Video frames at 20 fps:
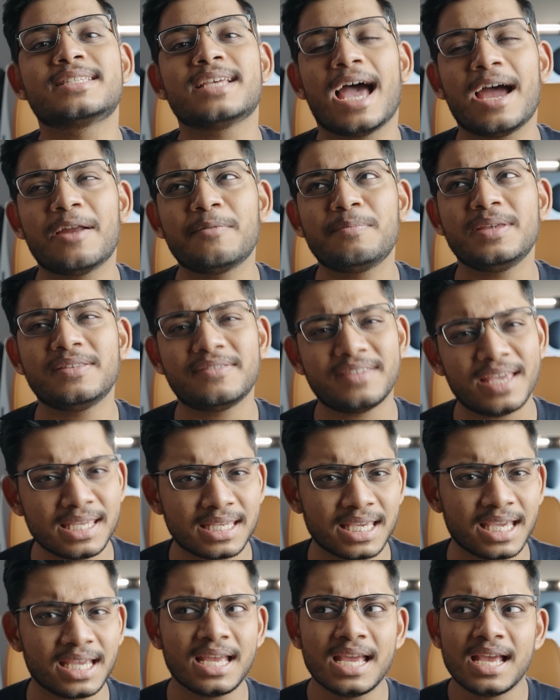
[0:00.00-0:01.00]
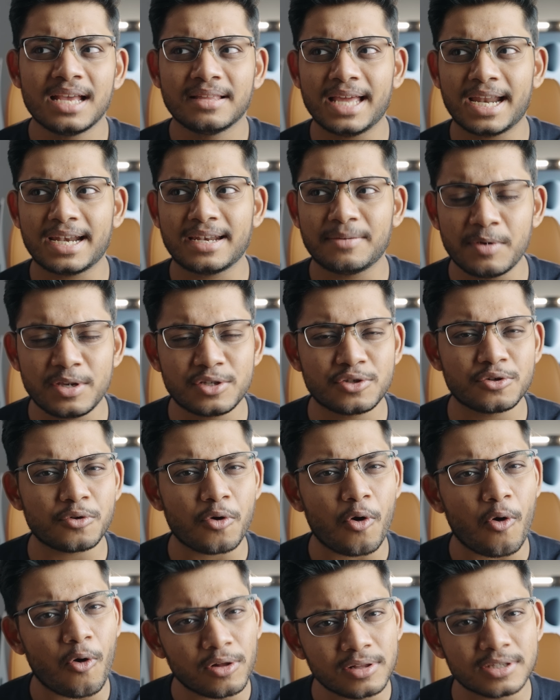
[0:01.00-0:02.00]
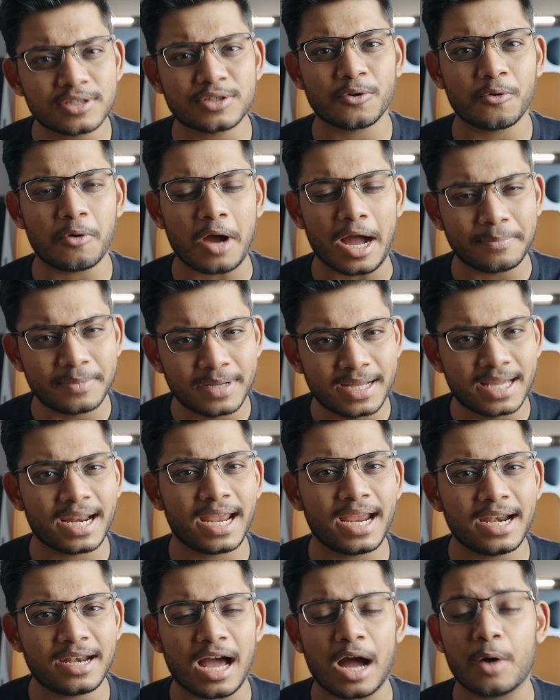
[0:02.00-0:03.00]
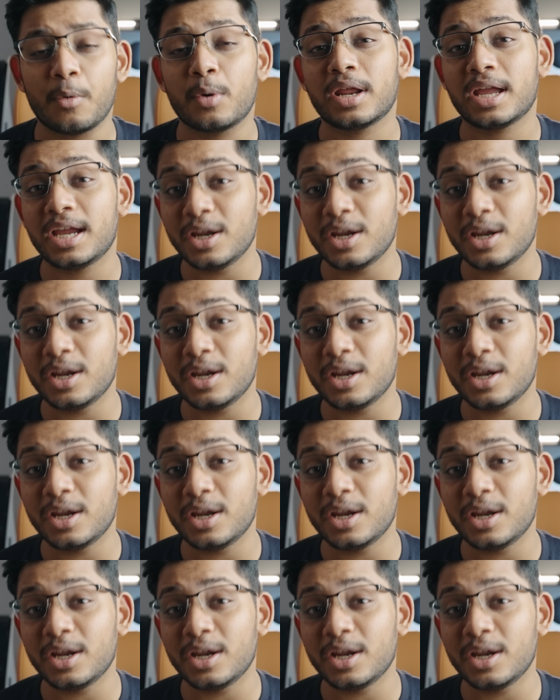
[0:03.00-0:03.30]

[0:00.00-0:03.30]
had me thinking that we should also upgrade our